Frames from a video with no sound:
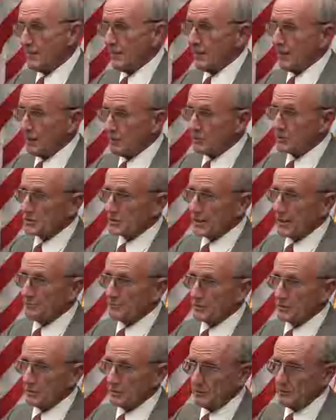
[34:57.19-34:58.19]
And I was
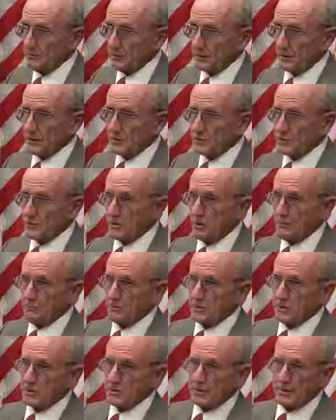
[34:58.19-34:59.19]
skeptical because
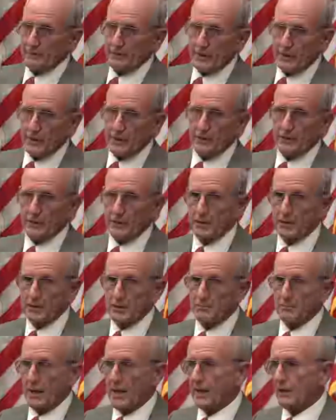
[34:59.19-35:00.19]
Trump doesn't have anything in
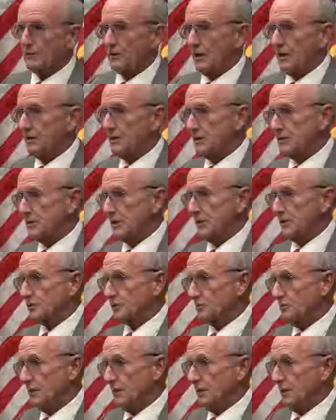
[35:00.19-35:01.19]
his background that
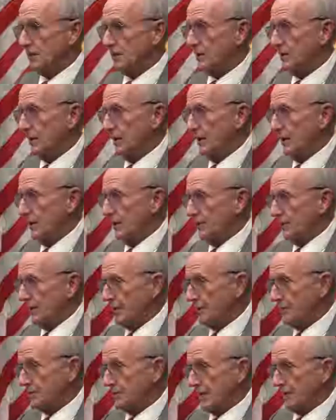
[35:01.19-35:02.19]
tells me
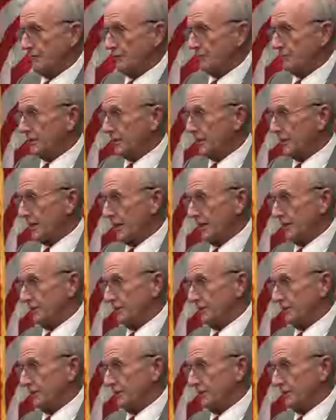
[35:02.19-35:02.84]
that he's ever been an